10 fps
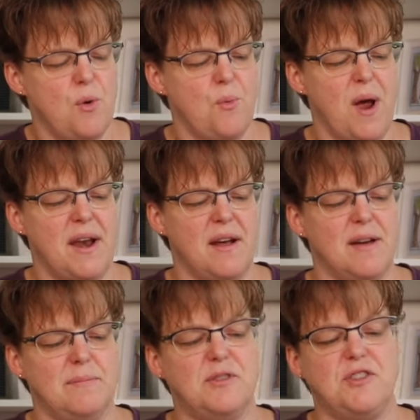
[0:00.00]
when
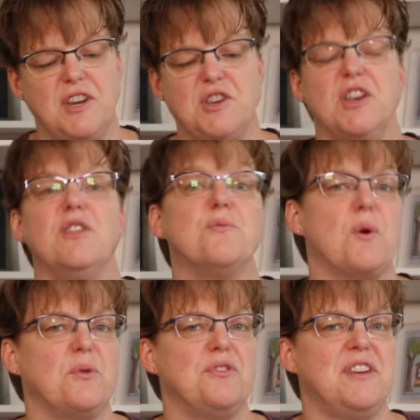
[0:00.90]
I'm stitching the
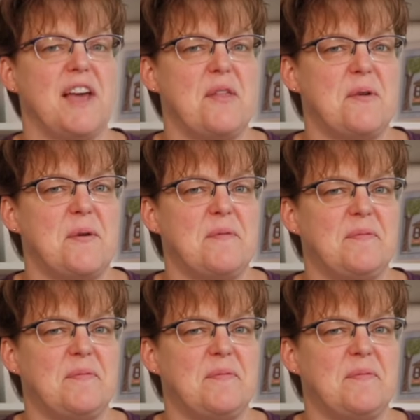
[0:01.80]
rows together.